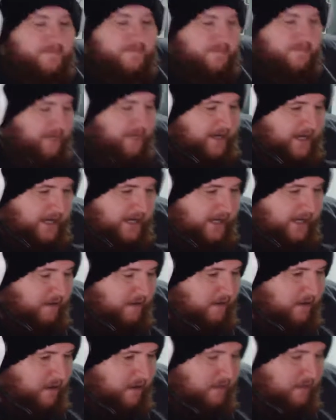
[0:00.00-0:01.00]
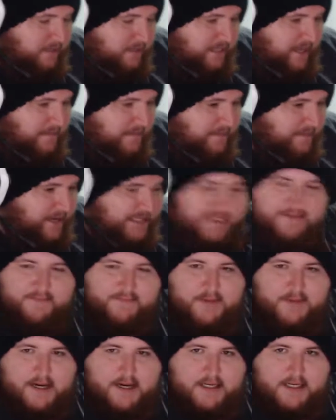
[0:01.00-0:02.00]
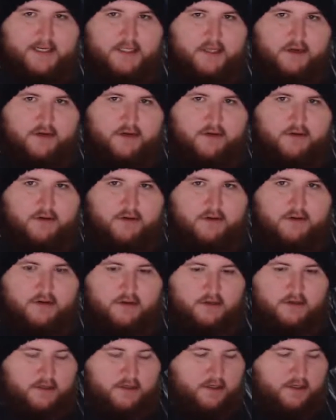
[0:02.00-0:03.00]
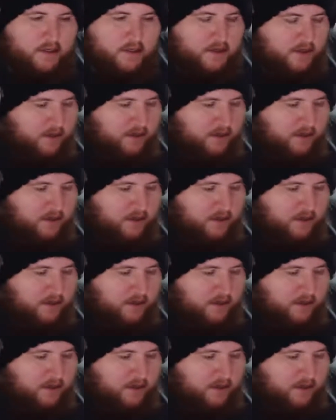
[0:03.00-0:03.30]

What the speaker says: Freaking, what's that massive park in New York? Oh,